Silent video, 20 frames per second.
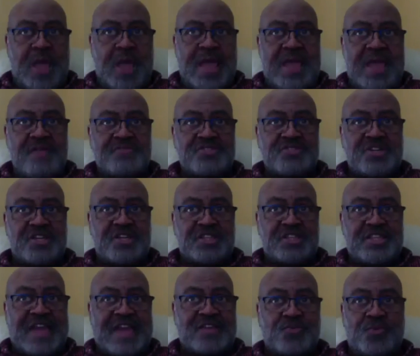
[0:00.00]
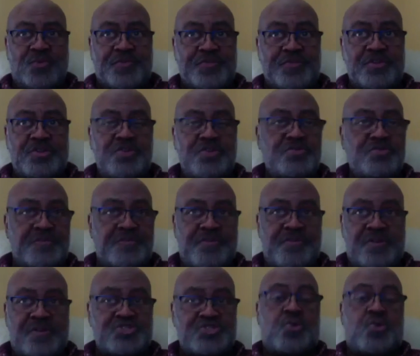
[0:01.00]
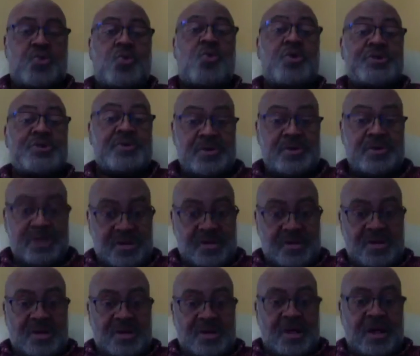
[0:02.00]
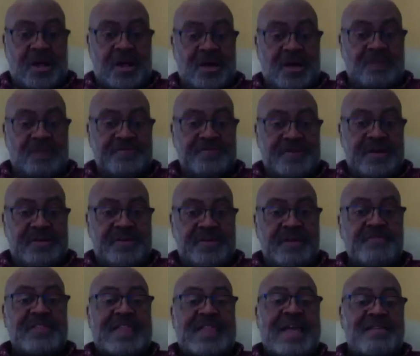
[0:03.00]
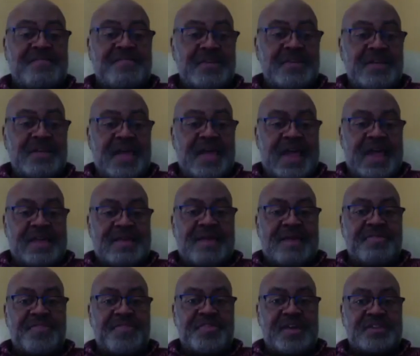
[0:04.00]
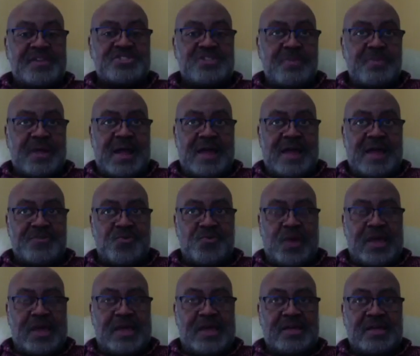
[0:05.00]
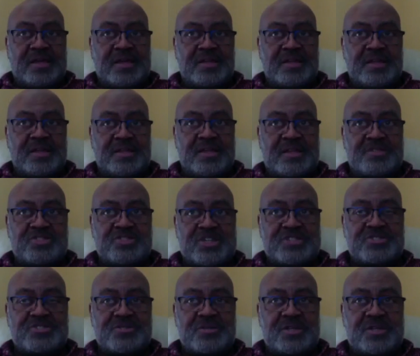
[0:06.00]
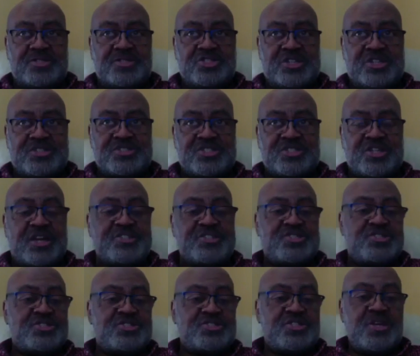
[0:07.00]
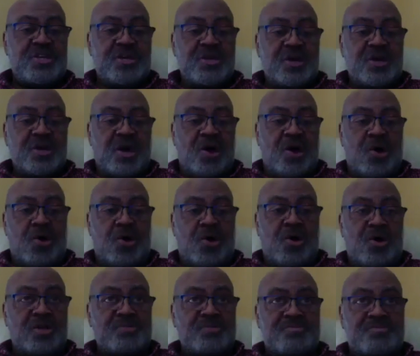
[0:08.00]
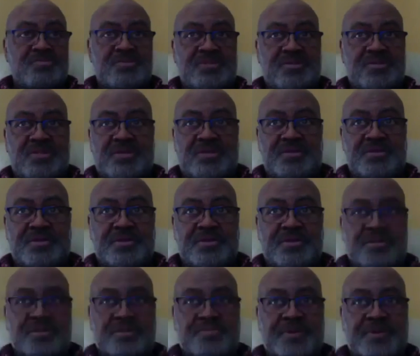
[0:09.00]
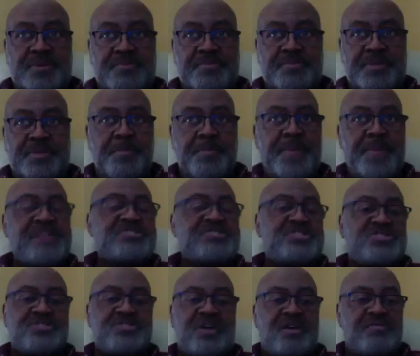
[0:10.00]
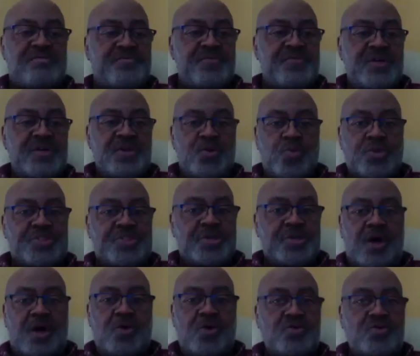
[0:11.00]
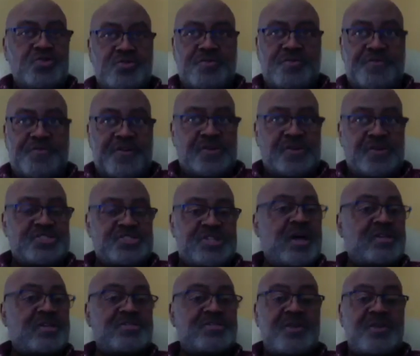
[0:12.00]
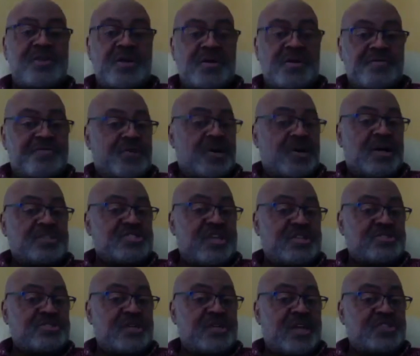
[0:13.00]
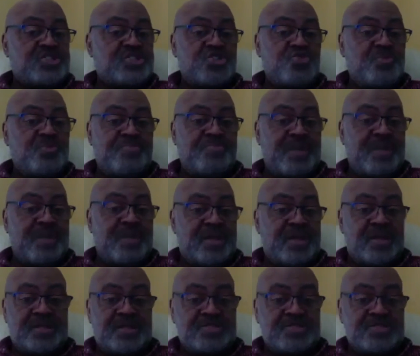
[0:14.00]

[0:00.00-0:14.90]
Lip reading: waves connect with the universal order of life, and I think some kind of way it just touches on the basis of what the whole universe does for us as human beings.